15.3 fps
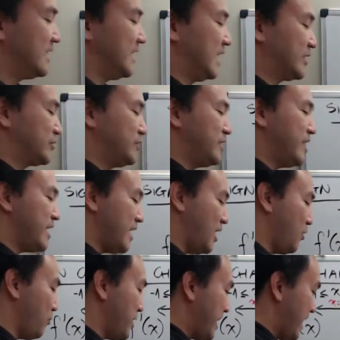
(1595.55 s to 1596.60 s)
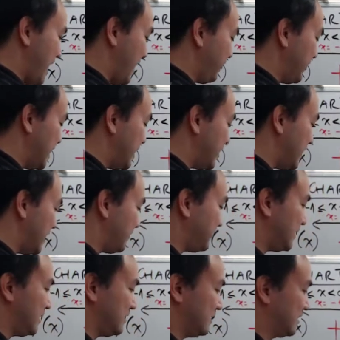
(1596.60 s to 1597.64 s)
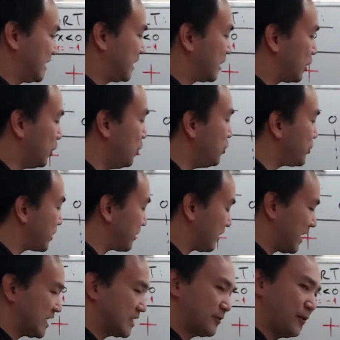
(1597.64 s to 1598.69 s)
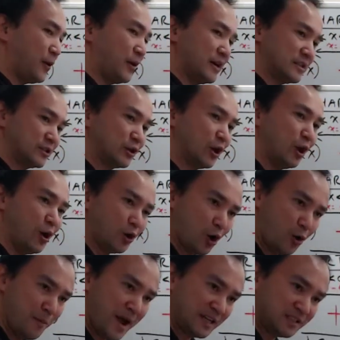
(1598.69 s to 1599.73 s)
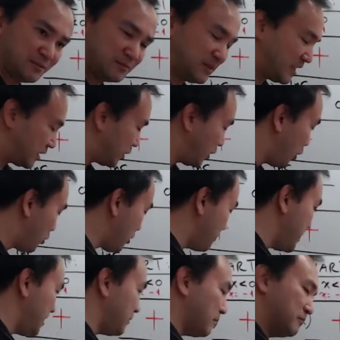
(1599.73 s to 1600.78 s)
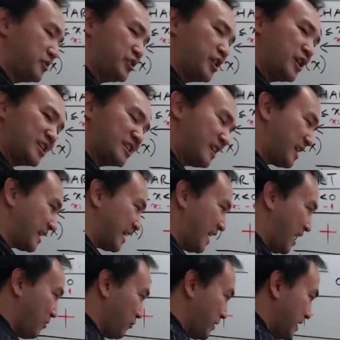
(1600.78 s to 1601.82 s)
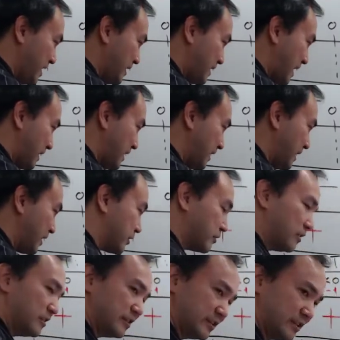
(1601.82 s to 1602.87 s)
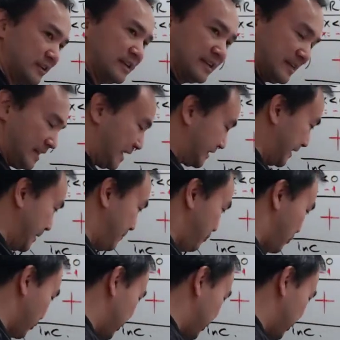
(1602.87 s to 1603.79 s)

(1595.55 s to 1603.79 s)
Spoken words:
And so now we have enough conclusion as far as the local maximum and the local minimum, just like how we did that in the earlier examples.